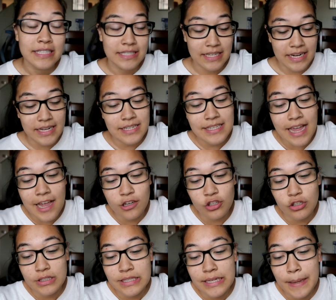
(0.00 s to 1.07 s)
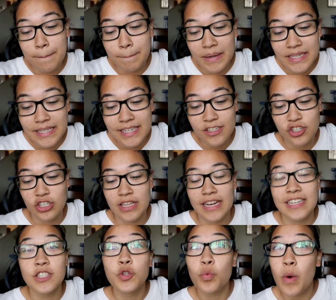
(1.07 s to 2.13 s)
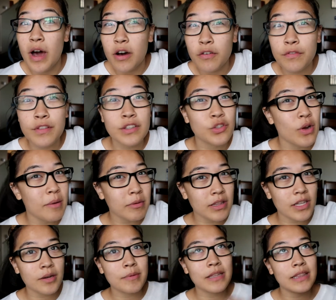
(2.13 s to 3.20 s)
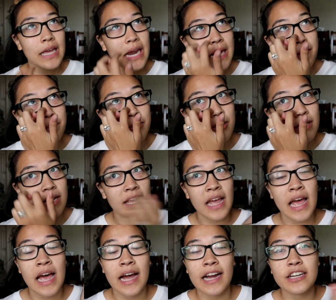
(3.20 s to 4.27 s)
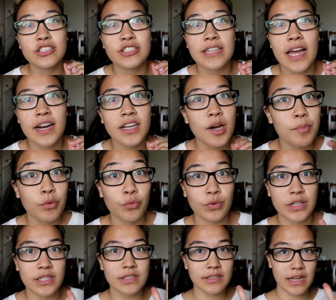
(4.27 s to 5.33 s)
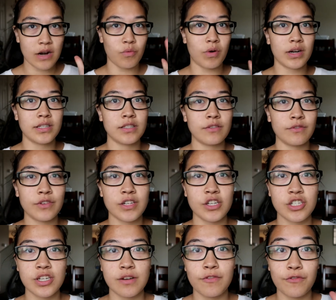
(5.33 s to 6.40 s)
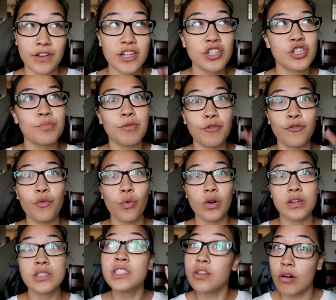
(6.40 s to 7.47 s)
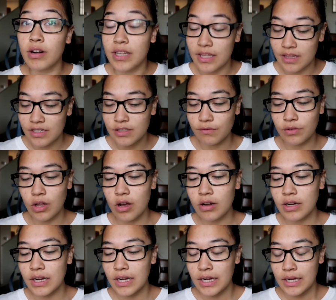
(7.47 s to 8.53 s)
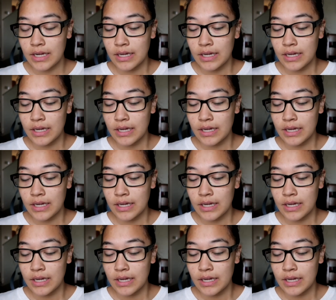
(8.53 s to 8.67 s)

Today is actually Monday, July 12th, so I'm a little bit late, but I just had a couple reads that I wanted to finish before starting this vlog.